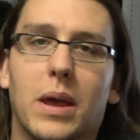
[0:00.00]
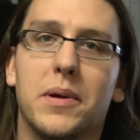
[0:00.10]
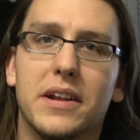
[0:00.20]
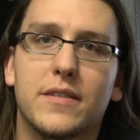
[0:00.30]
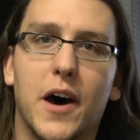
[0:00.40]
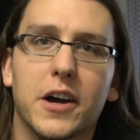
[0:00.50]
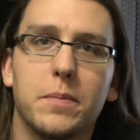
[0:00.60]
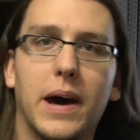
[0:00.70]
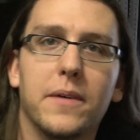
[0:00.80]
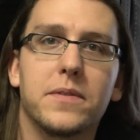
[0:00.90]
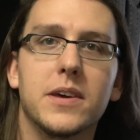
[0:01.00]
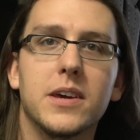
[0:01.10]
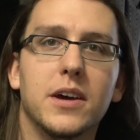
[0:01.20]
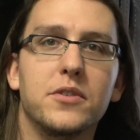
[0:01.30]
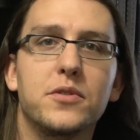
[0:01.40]
I'm here to talk about
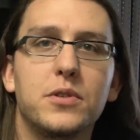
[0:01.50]
the new